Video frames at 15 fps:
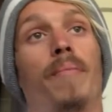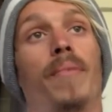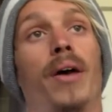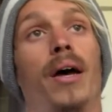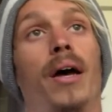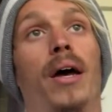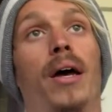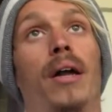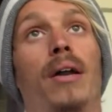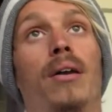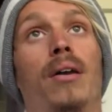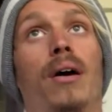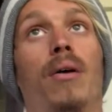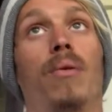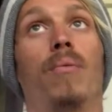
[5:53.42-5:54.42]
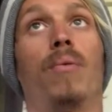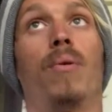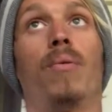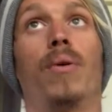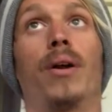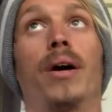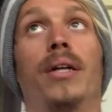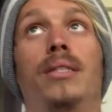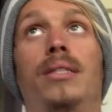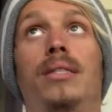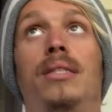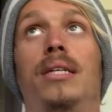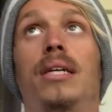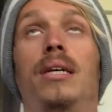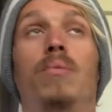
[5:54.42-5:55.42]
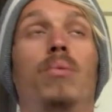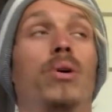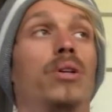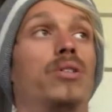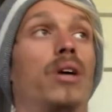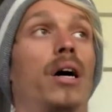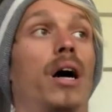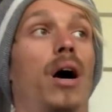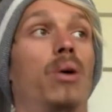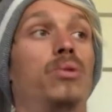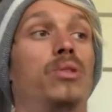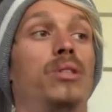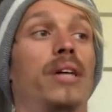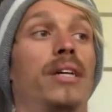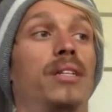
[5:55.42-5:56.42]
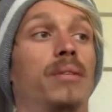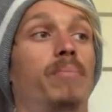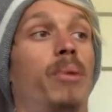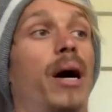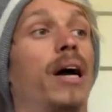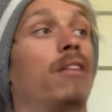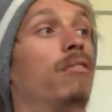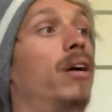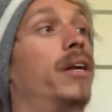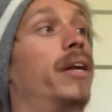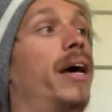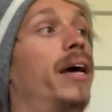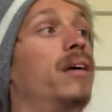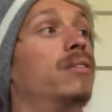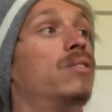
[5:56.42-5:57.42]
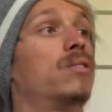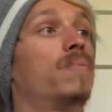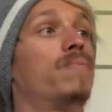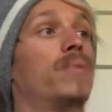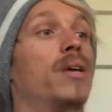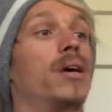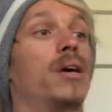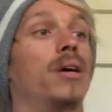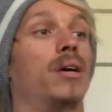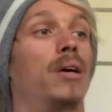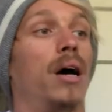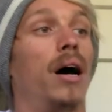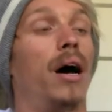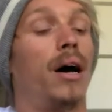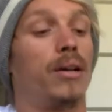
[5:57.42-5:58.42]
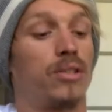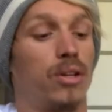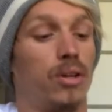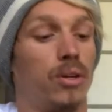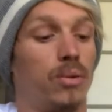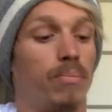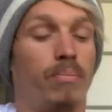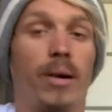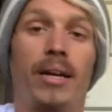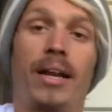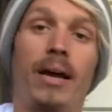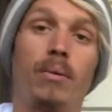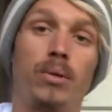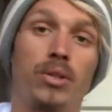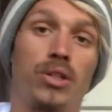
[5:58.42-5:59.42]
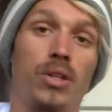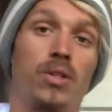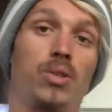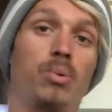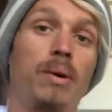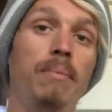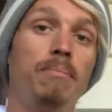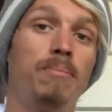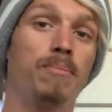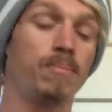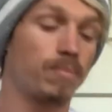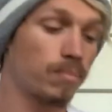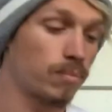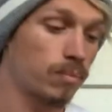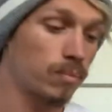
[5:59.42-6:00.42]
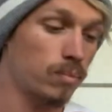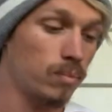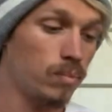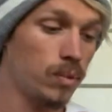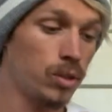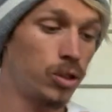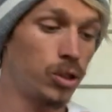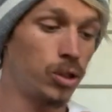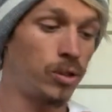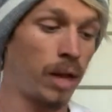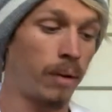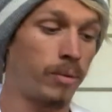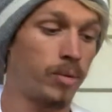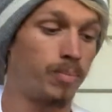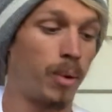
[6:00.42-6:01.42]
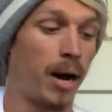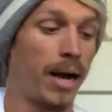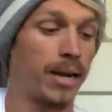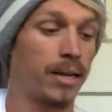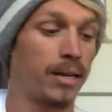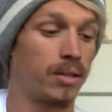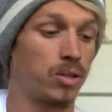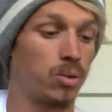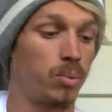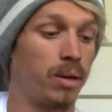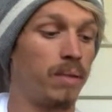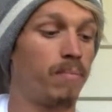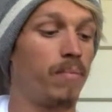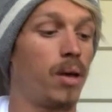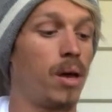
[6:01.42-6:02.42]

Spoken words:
and what I did was I alternated bike run days. So Monday was just swim, Tuesday was bike and swim,